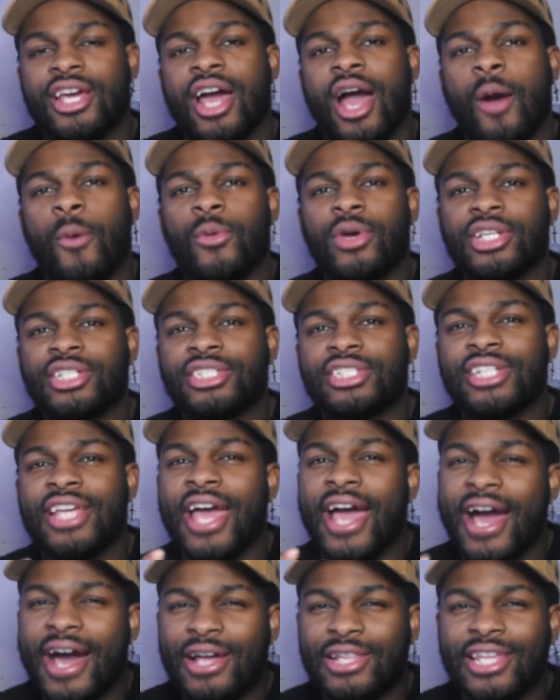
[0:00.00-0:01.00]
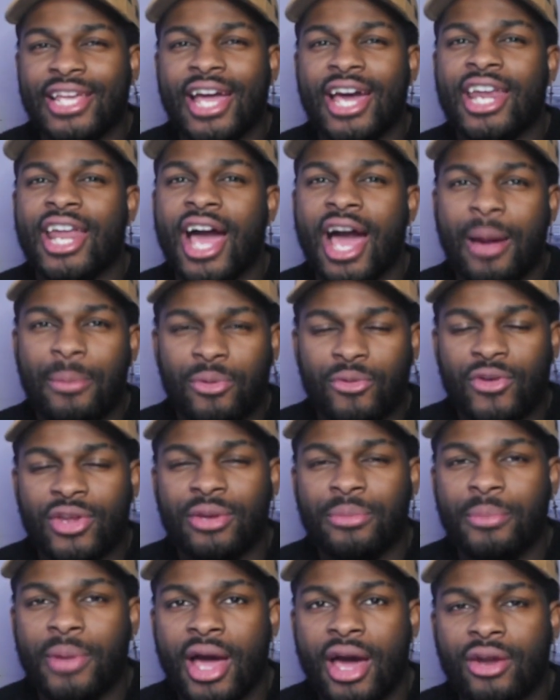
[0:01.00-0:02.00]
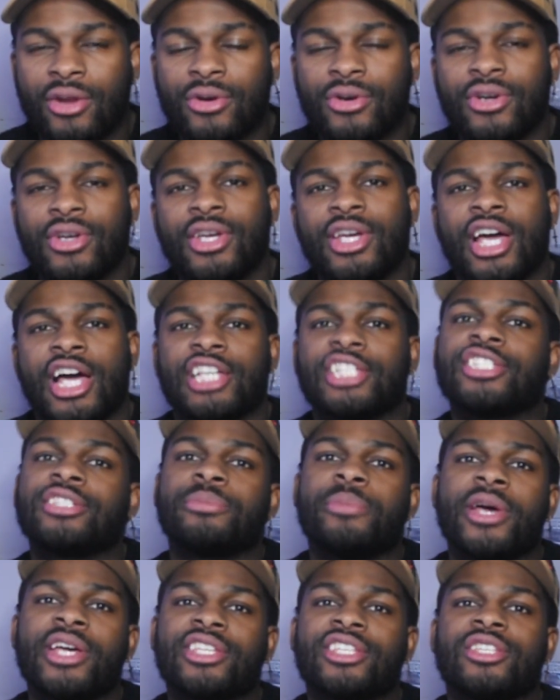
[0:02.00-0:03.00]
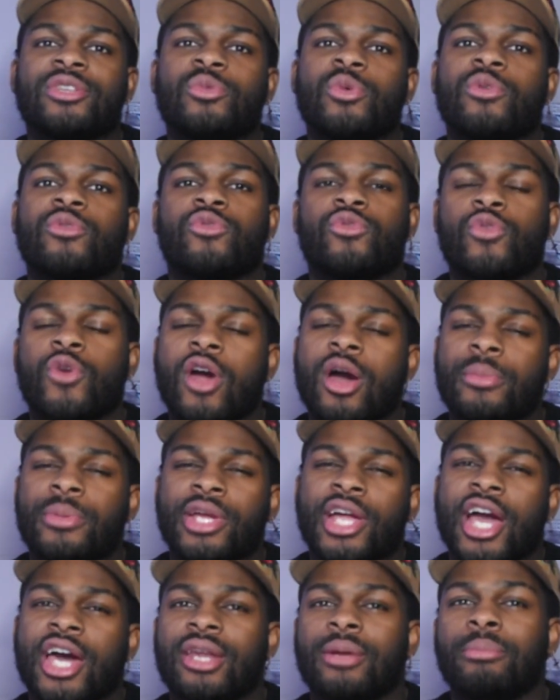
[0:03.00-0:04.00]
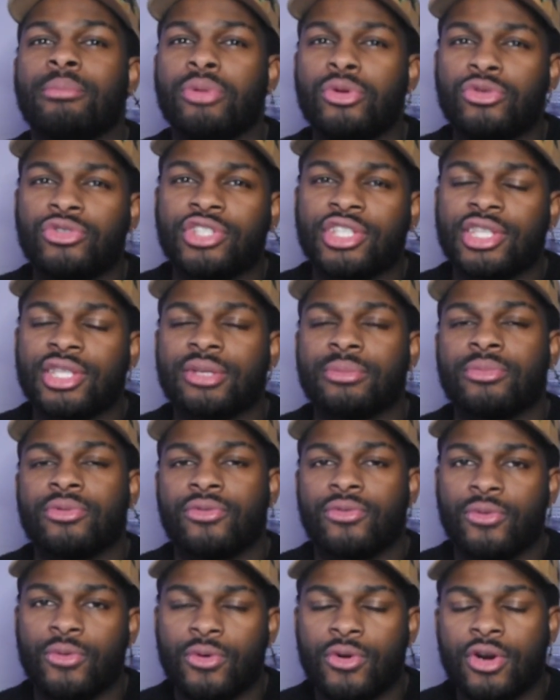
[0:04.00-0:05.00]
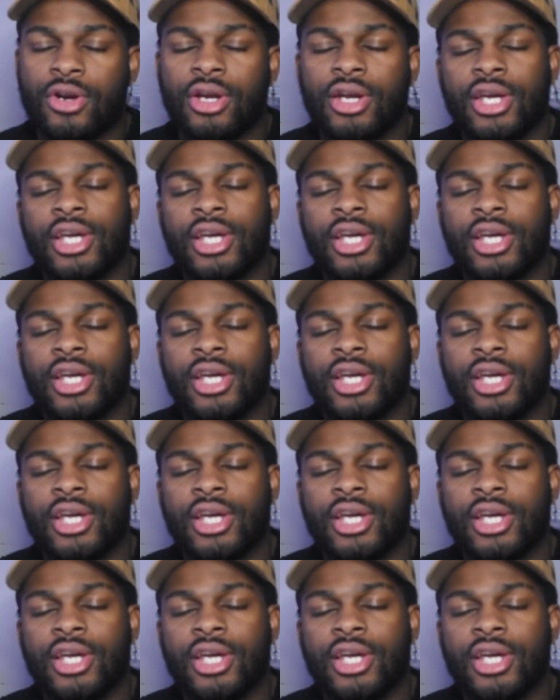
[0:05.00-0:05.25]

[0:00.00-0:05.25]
I want to see how they kind of operate in battle, especially with Robin kind of boosting them before.